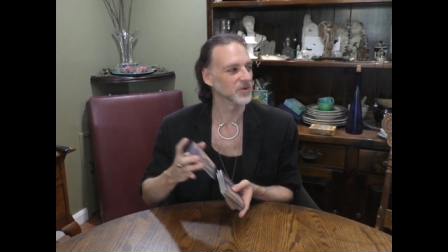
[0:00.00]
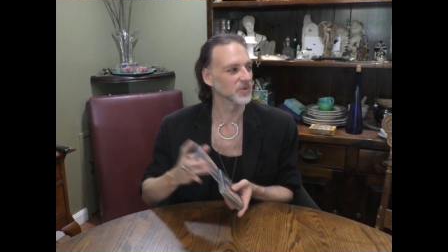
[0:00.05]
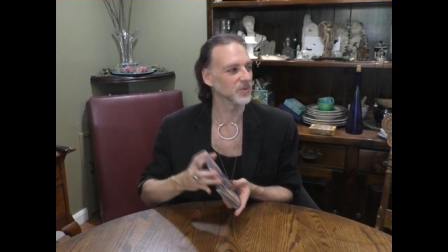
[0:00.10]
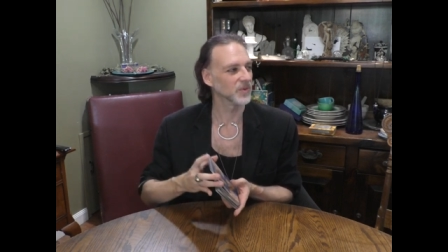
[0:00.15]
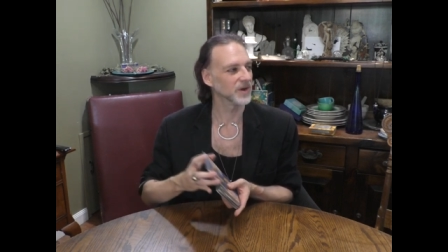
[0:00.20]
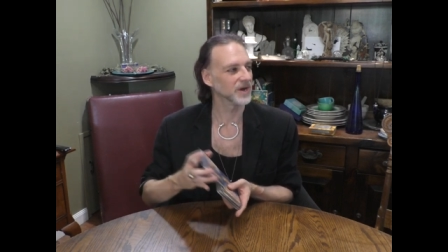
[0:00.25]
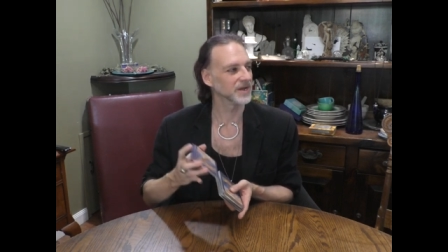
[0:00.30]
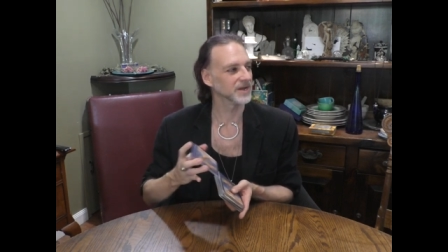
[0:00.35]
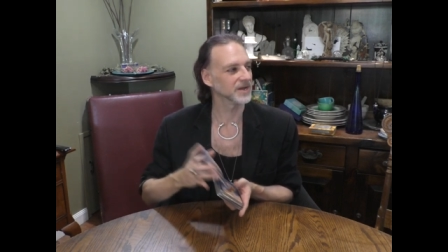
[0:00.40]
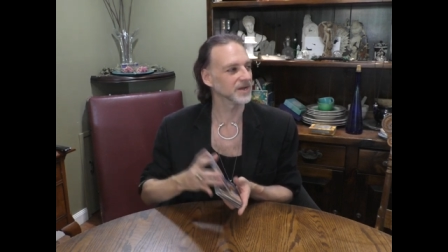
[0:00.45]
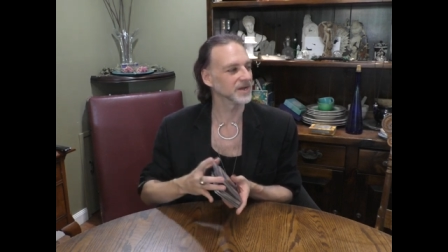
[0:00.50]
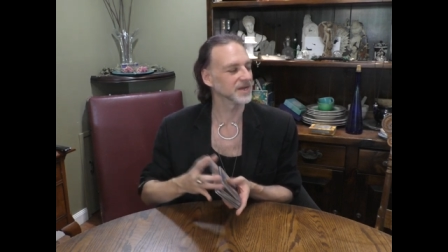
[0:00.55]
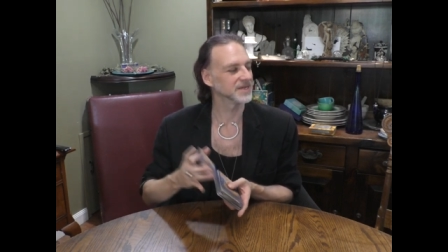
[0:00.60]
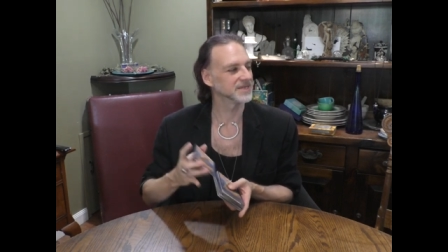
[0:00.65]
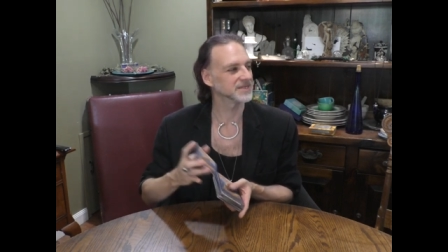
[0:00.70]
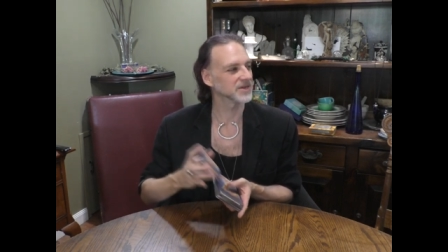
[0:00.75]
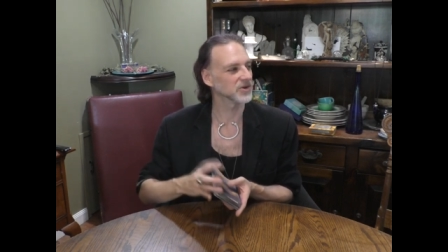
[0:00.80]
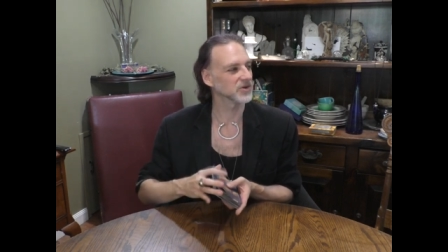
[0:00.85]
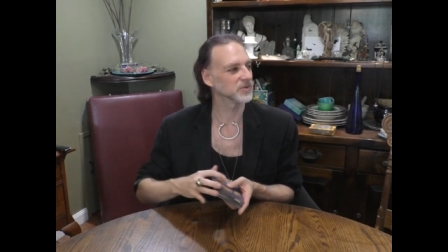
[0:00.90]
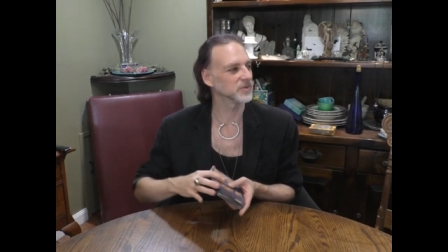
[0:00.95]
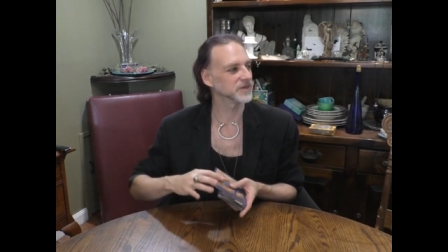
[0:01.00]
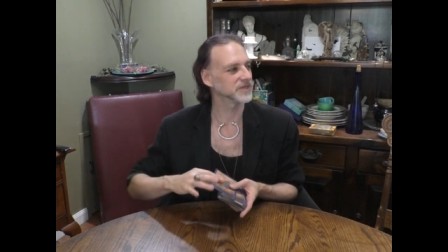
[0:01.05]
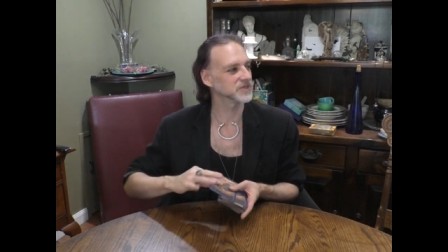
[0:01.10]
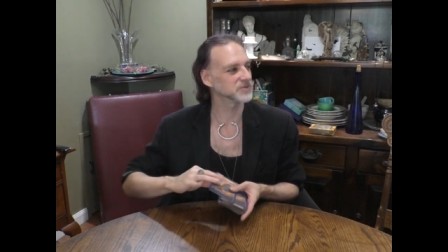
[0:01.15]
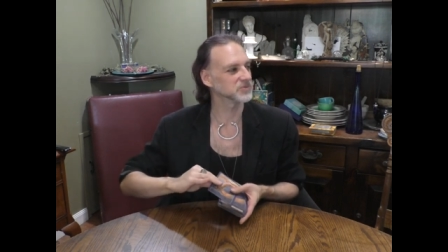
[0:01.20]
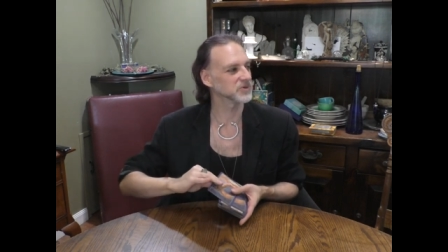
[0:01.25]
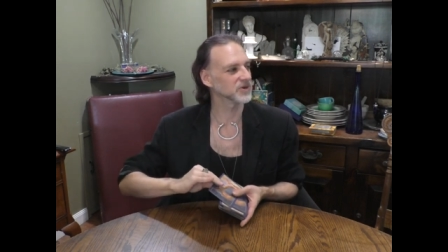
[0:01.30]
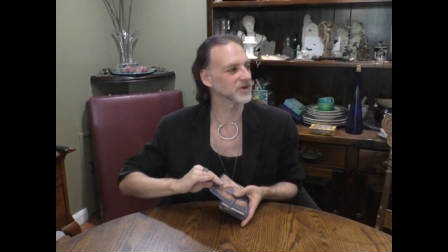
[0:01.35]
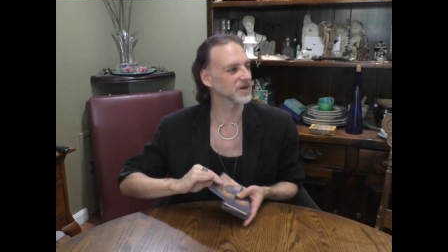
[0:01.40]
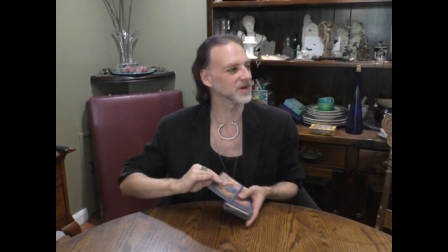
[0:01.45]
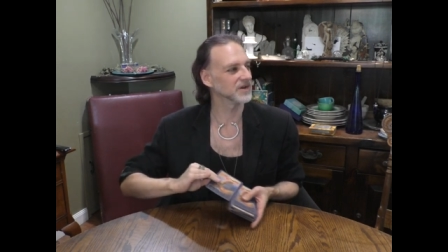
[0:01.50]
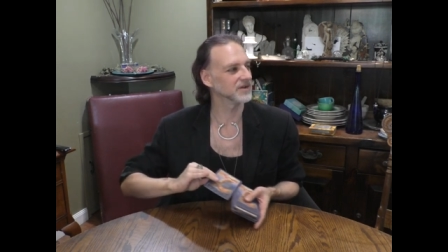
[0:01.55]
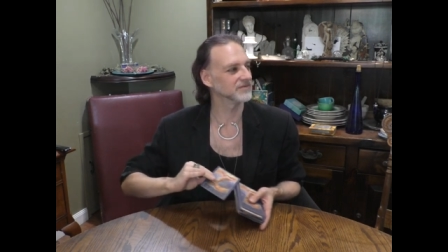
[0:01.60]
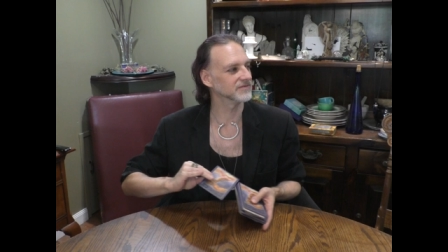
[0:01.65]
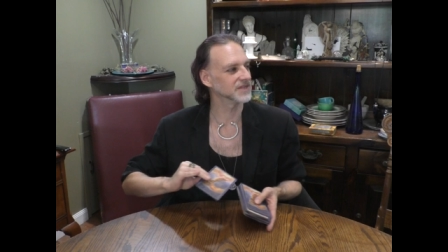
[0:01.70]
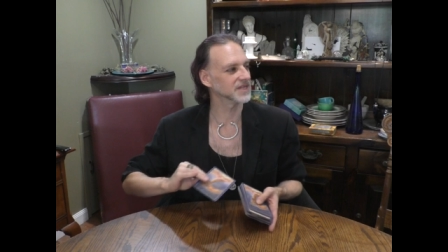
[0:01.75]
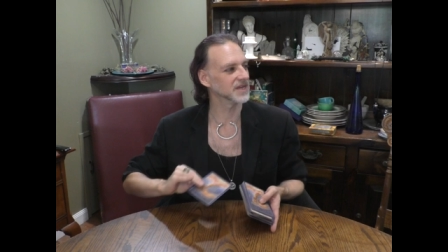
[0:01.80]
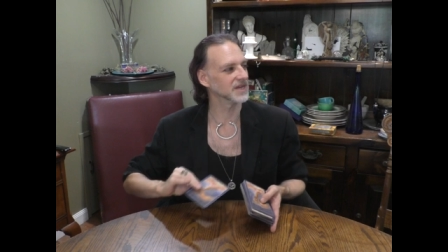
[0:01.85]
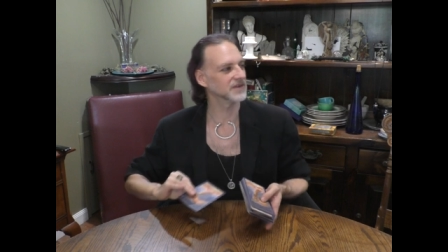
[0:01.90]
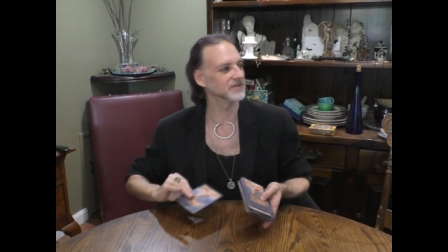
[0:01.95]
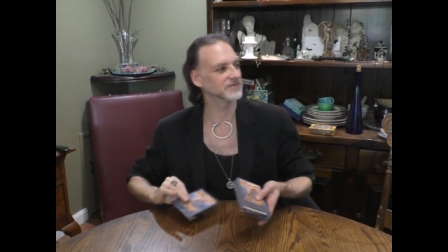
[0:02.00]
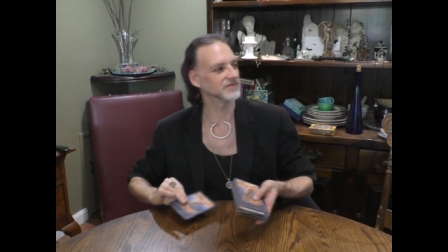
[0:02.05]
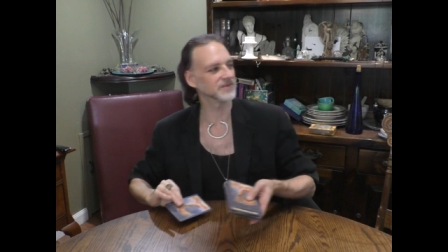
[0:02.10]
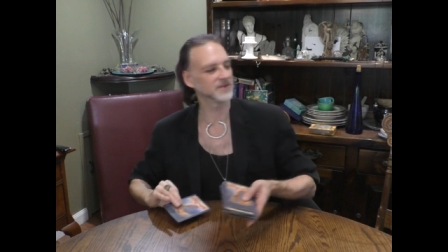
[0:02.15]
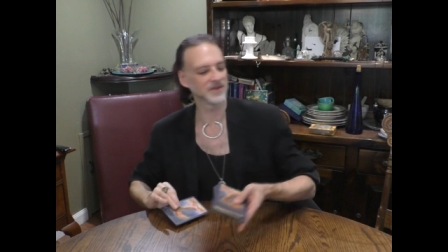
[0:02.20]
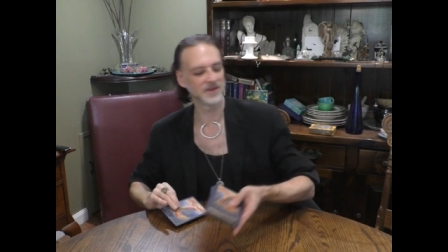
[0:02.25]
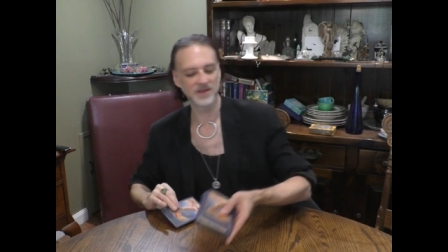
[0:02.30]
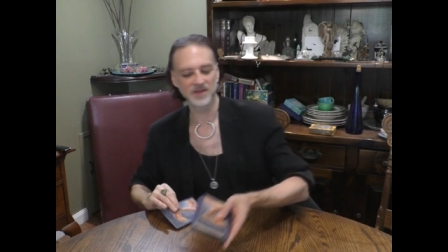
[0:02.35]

what is our whisper of love?